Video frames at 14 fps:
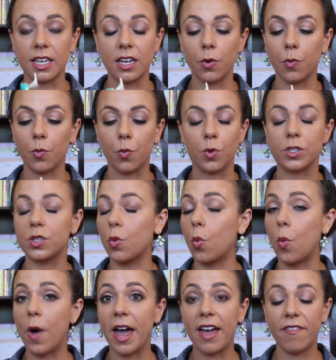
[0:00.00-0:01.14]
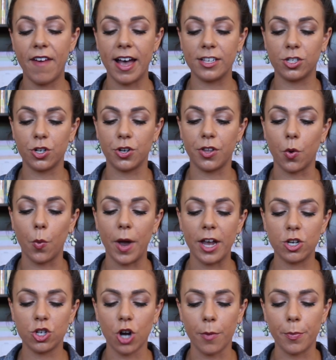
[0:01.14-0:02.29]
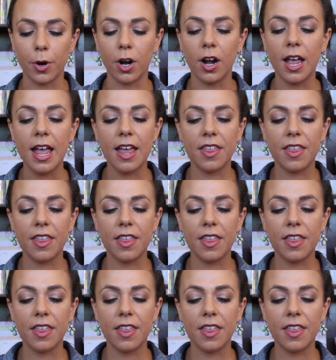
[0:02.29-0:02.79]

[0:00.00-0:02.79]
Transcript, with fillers: and it was way faster. They're way sharper.